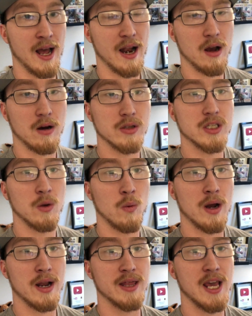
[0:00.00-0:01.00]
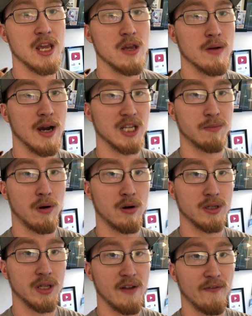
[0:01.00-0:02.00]
And I also want to thank you guys
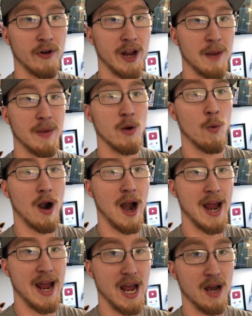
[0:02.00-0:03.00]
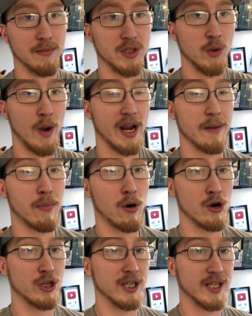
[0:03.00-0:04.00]
personally for getting me to where I am so I can
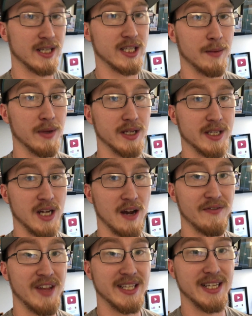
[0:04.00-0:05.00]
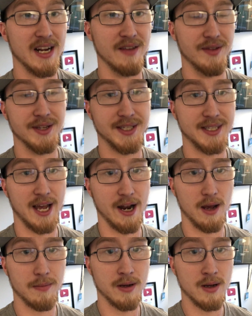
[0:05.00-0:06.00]
purchase some of the stuff that's in this
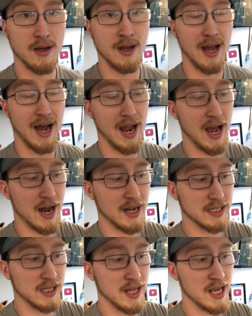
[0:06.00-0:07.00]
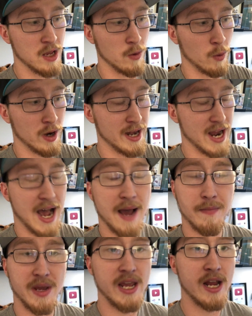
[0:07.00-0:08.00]
setup. I honestly would
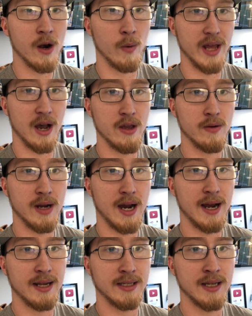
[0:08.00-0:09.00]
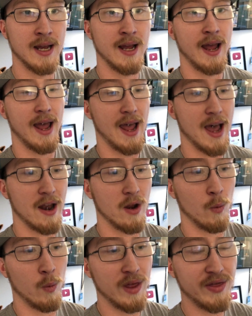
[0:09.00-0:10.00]
not be here without you guys.
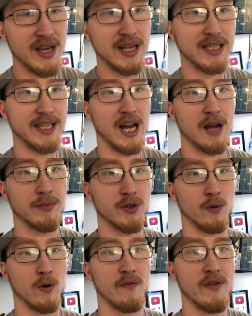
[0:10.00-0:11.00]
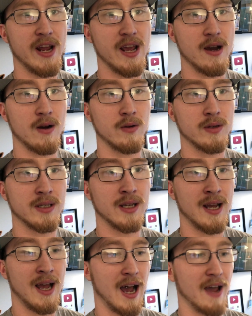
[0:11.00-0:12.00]
And with these setup tour videos,
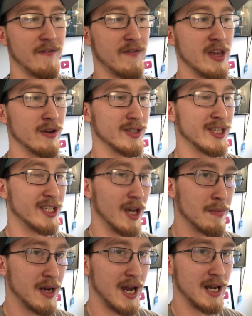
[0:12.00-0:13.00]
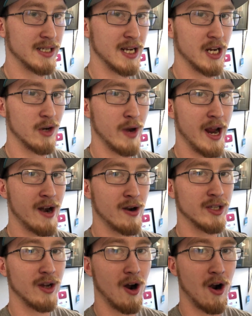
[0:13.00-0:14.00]
I feel some content
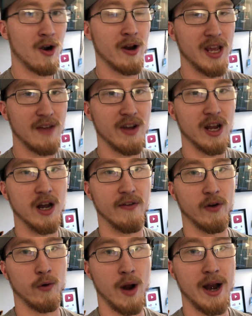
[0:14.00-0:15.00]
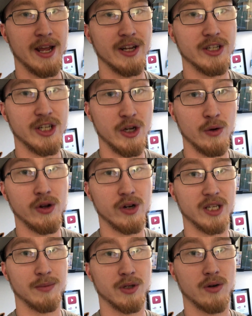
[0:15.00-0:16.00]
creators aren't giving enough credit to their
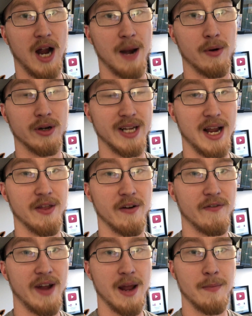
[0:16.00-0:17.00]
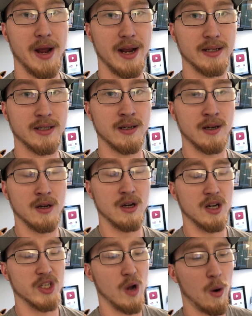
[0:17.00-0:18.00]
subscribers and their fan base.
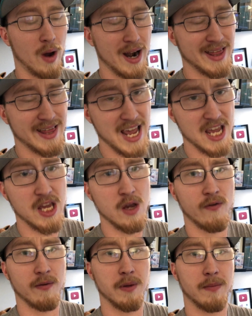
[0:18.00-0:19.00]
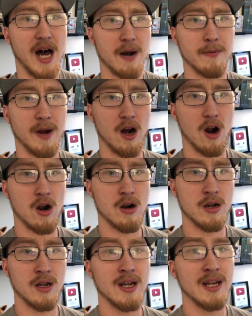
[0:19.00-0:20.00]
So I want to thank you from the bottom of my
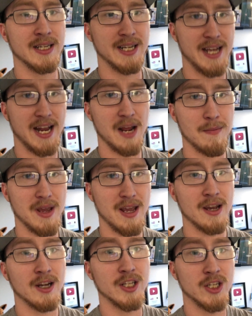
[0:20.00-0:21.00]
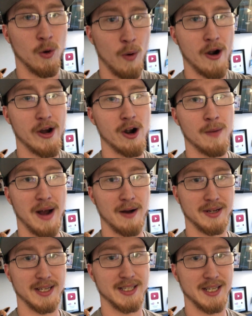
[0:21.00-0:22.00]
heart to getting me to where you're
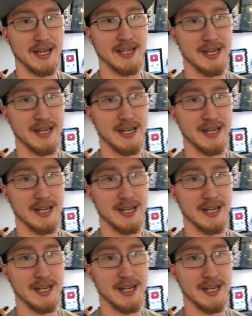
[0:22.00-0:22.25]
about to see